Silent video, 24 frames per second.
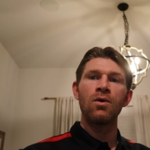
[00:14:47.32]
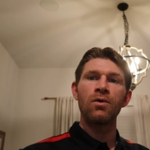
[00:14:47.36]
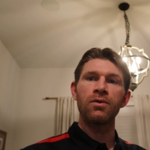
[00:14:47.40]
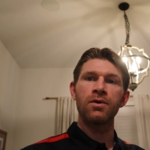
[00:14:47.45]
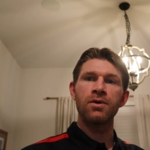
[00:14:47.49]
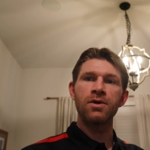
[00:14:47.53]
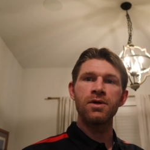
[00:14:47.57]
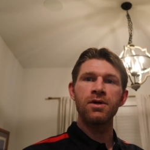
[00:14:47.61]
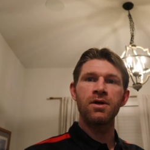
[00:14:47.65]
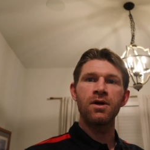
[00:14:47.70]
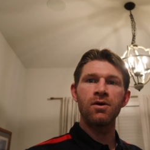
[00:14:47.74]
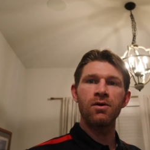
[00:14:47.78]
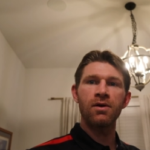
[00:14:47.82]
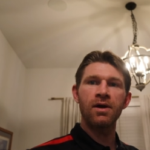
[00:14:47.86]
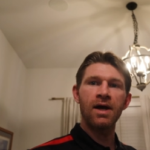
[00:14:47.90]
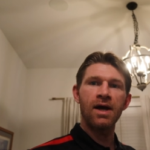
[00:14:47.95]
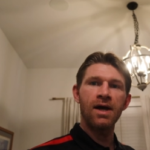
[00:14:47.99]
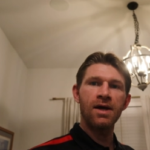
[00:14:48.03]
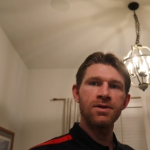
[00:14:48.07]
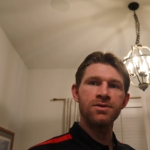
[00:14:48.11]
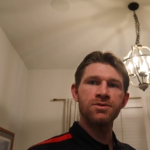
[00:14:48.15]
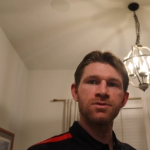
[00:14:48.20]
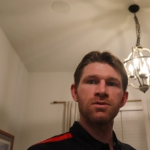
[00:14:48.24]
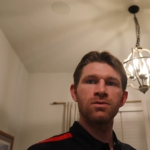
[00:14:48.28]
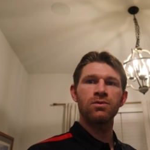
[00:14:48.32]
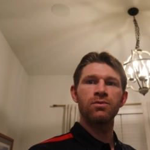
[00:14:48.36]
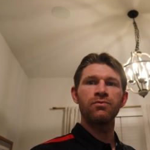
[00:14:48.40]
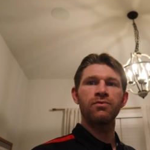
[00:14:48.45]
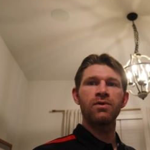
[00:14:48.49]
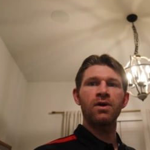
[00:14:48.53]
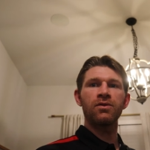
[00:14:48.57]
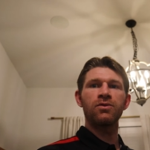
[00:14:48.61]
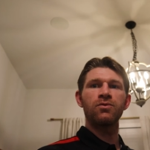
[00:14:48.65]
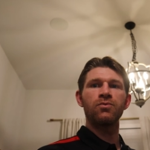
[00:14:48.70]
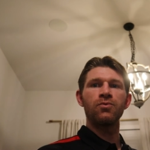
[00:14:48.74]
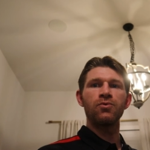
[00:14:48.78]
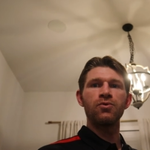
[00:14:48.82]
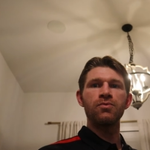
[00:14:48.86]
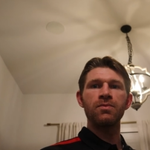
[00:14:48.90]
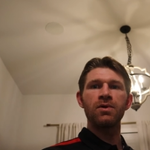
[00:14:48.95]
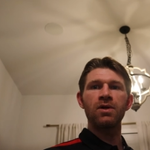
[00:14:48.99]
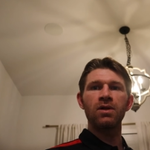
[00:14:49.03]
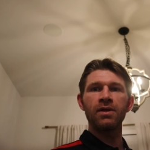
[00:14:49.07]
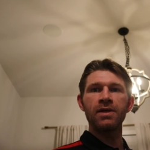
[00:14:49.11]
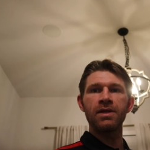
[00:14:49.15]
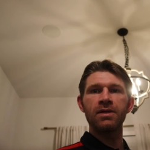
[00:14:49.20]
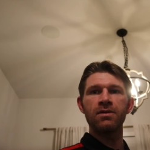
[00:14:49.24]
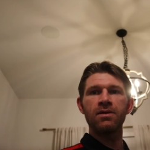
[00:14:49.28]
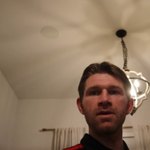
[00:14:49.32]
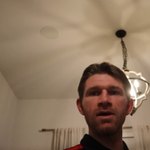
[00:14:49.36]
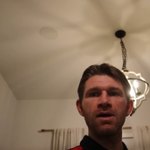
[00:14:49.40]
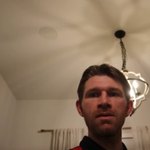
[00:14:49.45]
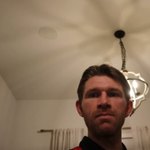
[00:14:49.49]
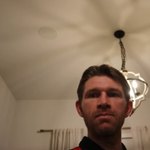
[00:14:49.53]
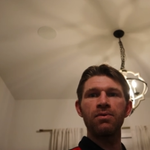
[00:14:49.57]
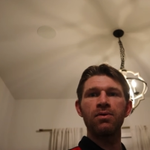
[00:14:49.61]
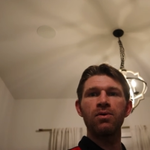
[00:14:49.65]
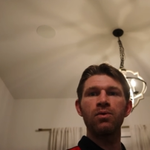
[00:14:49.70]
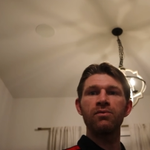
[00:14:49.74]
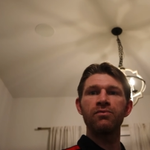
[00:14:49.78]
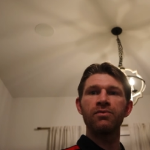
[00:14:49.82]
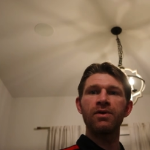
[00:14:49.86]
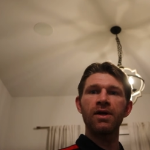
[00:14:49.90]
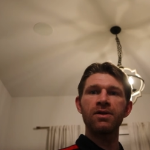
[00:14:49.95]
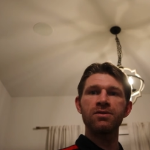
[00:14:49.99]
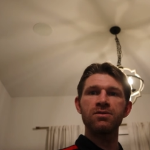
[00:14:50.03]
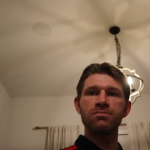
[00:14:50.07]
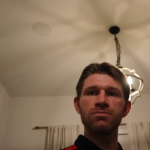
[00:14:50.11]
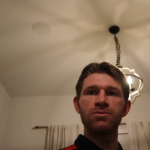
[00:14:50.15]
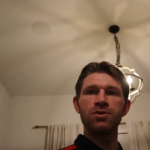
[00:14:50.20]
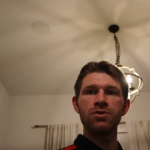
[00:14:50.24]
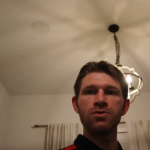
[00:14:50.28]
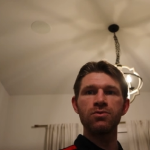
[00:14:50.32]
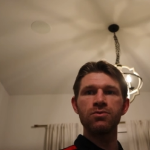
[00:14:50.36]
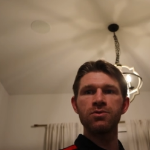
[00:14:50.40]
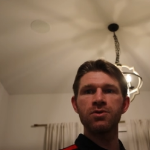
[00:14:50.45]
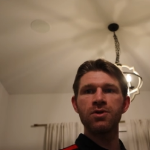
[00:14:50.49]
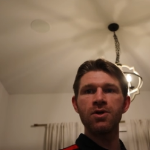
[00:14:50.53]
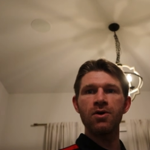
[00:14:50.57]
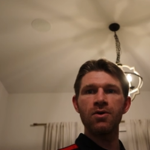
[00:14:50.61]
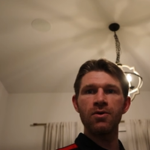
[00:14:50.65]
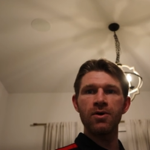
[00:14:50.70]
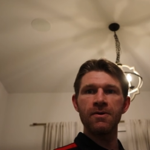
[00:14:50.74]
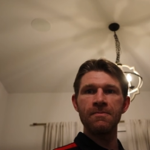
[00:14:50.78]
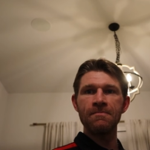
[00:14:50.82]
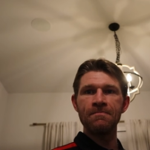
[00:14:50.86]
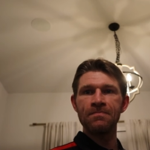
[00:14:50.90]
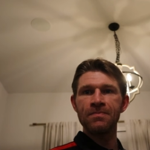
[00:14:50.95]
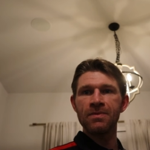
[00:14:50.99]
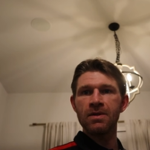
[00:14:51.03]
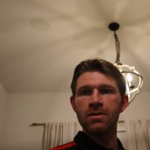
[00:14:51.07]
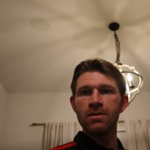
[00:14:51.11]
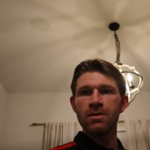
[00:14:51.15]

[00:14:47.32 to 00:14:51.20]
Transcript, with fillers: Well, there you go, guys. We've got the room cleaned up. We've got some tunes going.